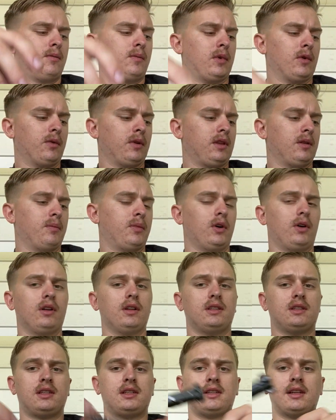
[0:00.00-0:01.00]
But with the bolt
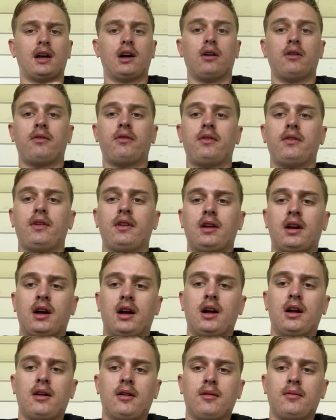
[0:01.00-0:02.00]
itself,
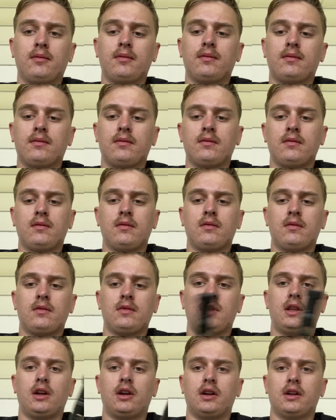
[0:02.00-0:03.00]

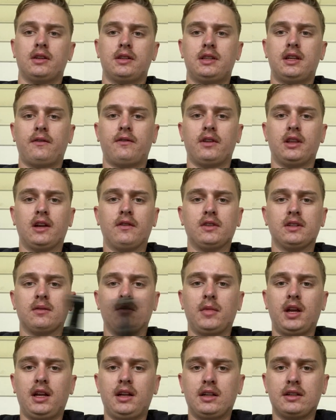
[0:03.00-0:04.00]
there's different levels of
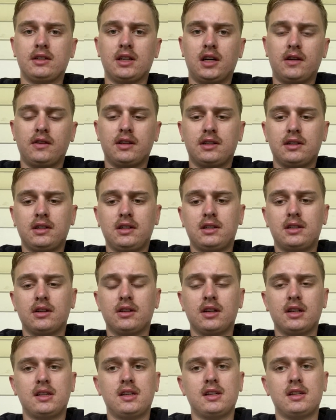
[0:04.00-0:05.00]
maintenance, obviously. So
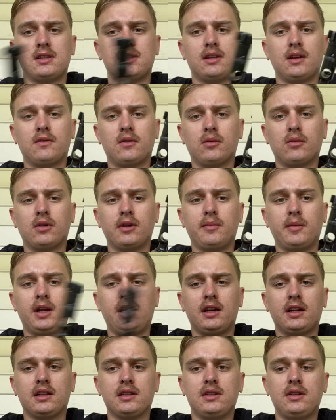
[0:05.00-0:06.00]
this is level 1
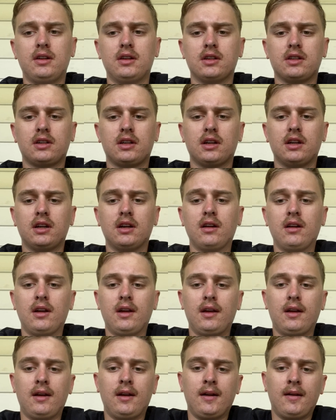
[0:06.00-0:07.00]
maintenance. You're just gonna
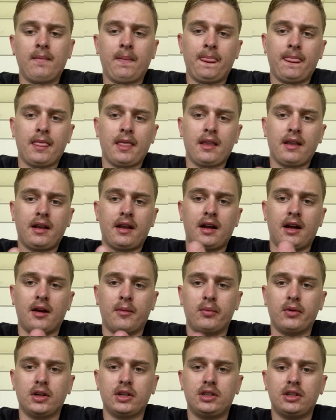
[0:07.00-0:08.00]
kind
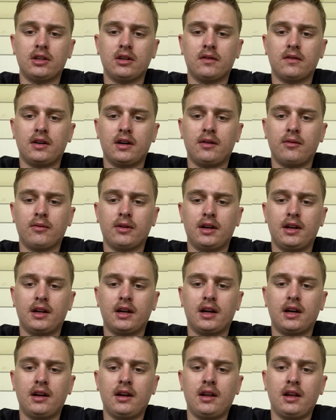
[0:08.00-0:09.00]
of brush it over and
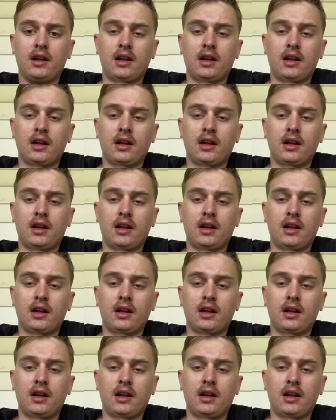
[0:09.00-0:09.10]
whatnot.